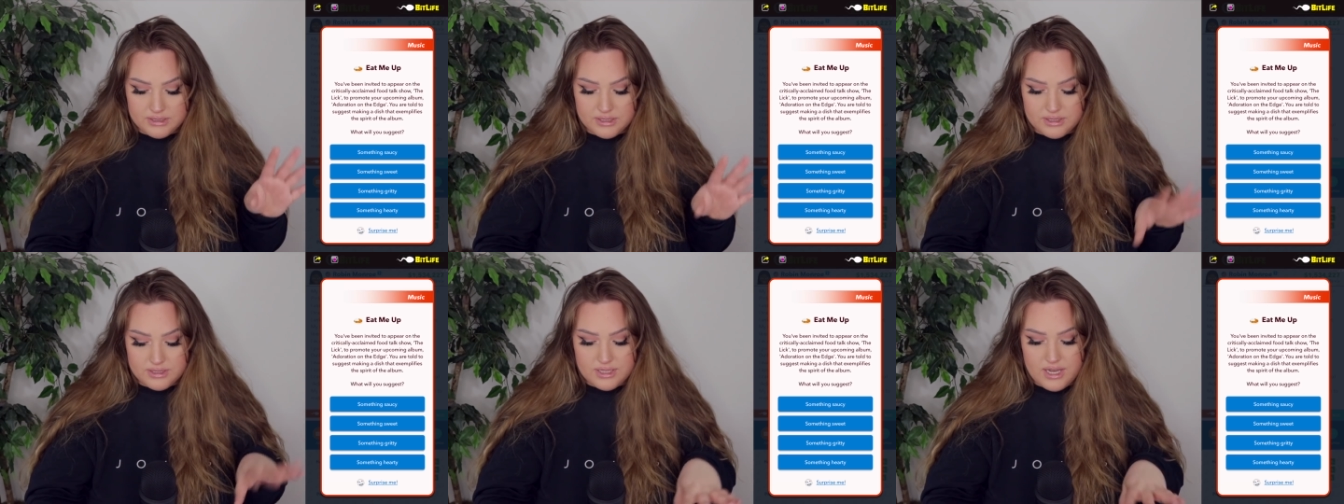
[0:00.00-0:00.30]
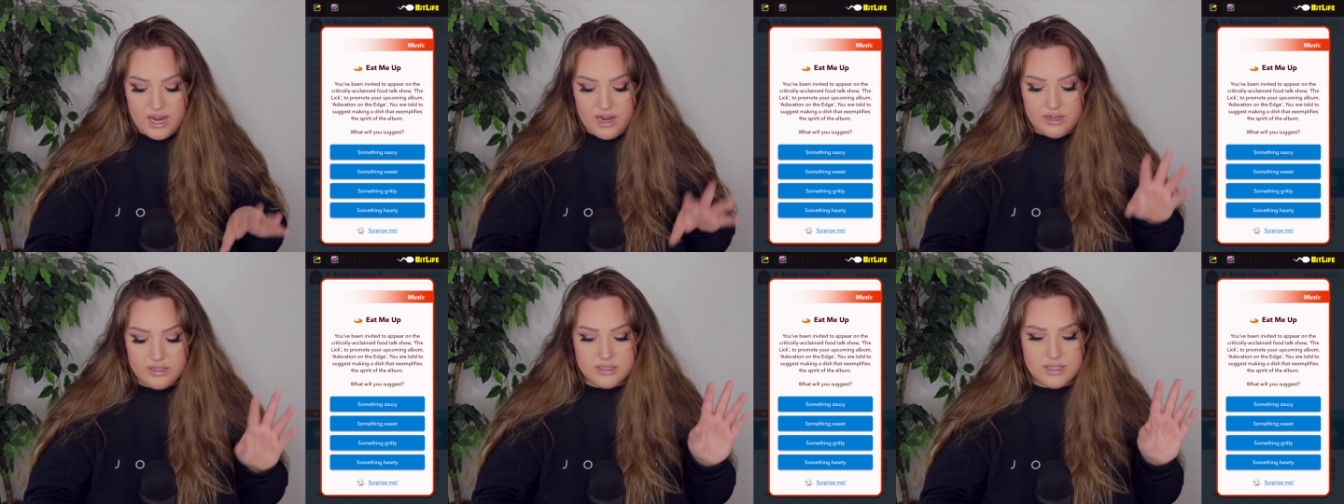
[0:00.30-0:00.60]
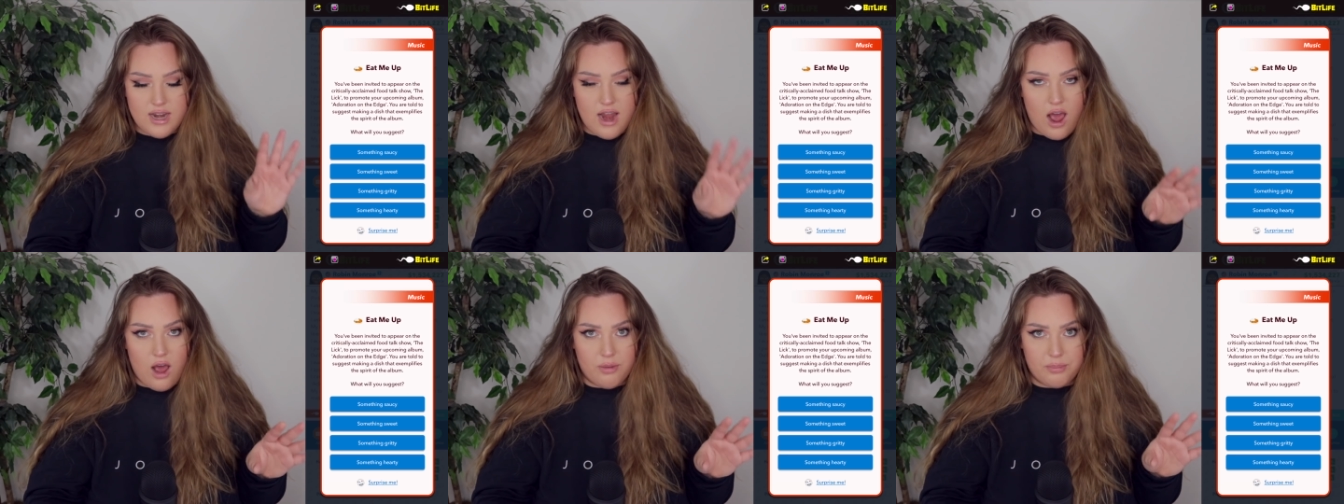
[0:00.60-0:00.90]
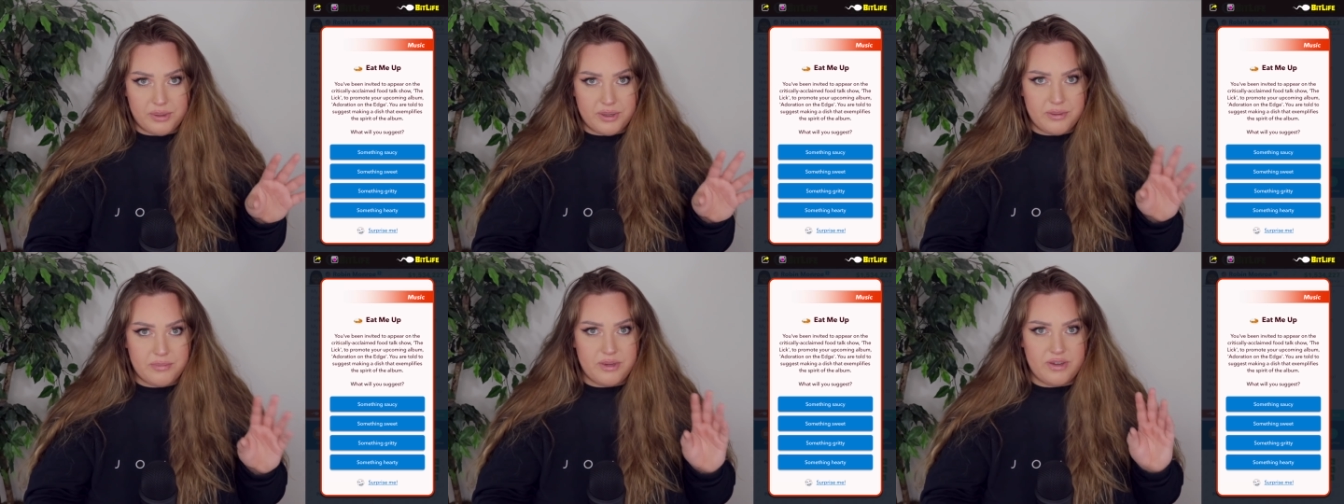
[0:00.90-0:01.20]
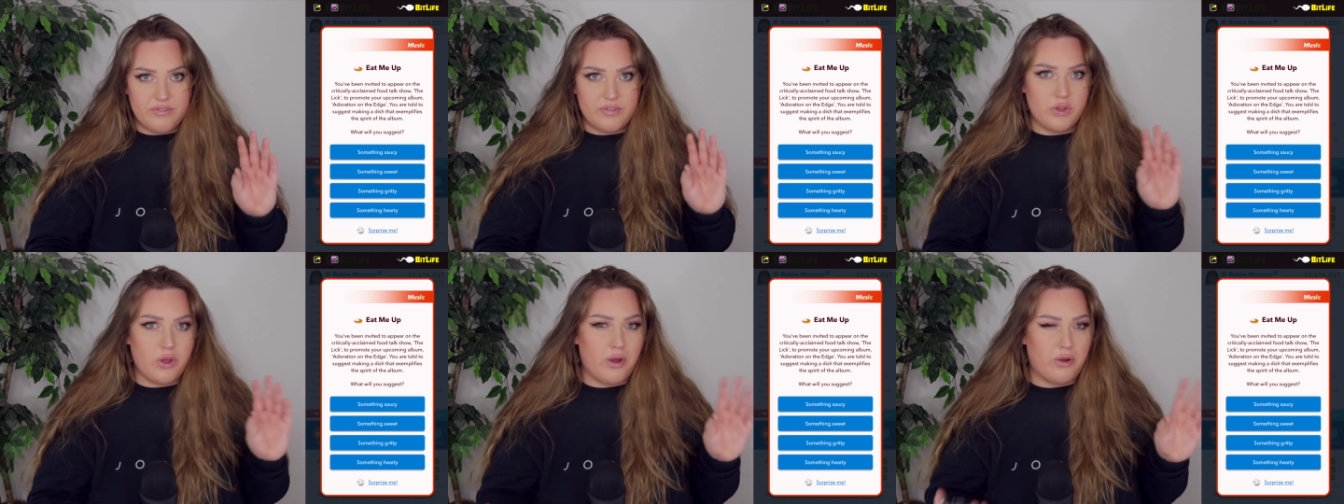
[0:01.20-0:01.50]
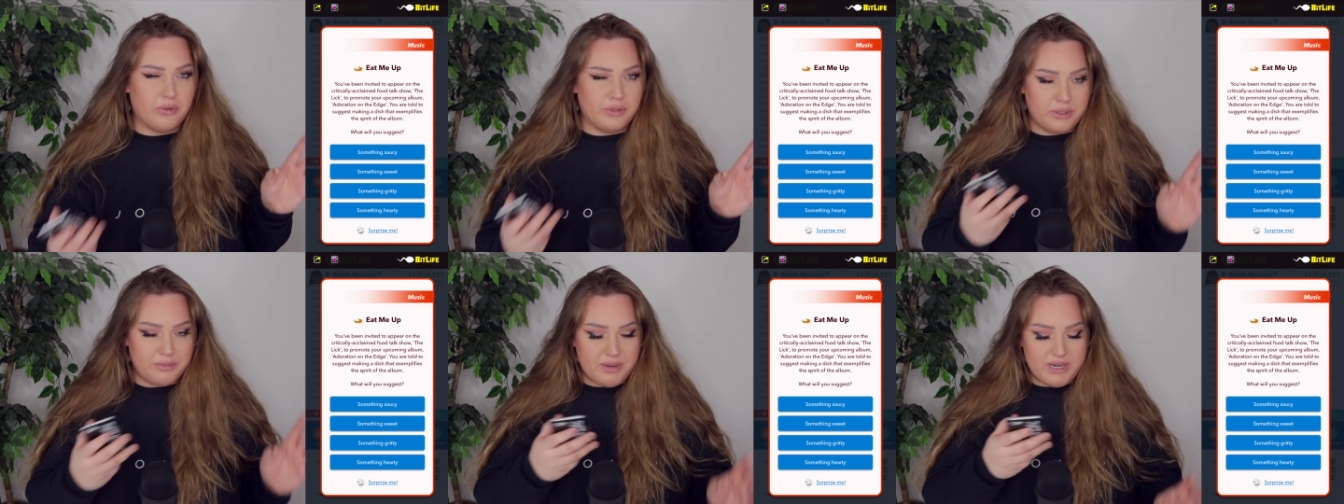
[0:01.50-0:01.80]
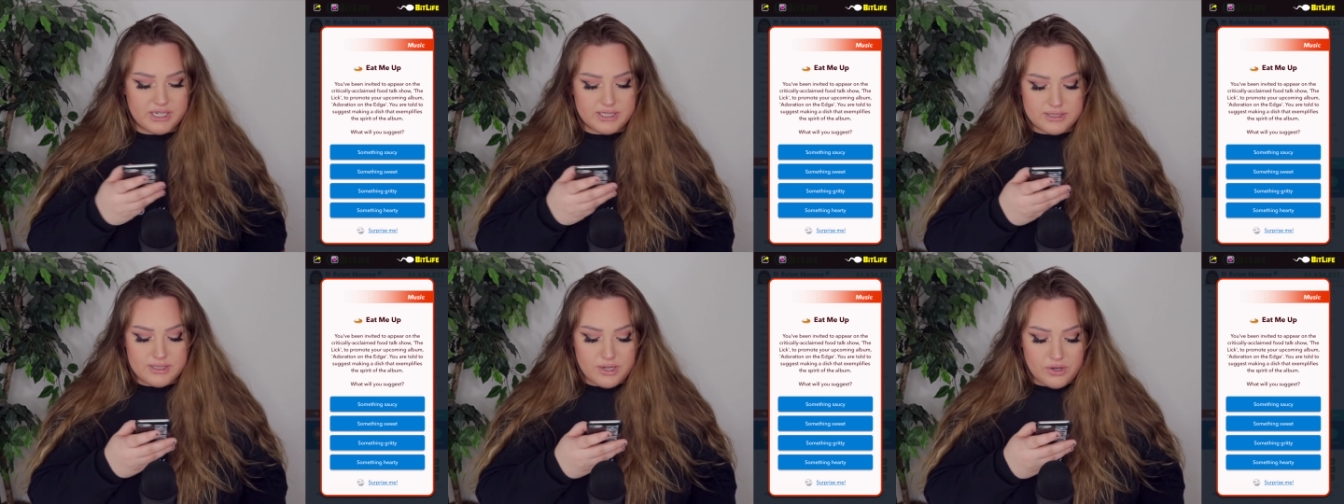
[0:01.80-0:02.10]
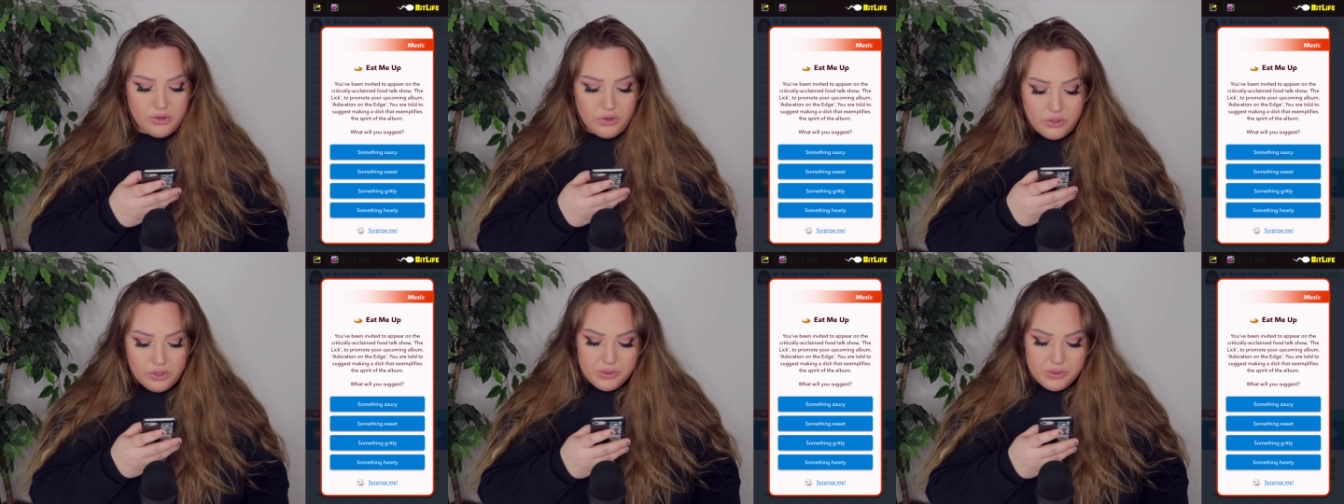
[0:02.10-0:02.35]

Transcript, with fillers: it's saying it's an album even though I only made a single.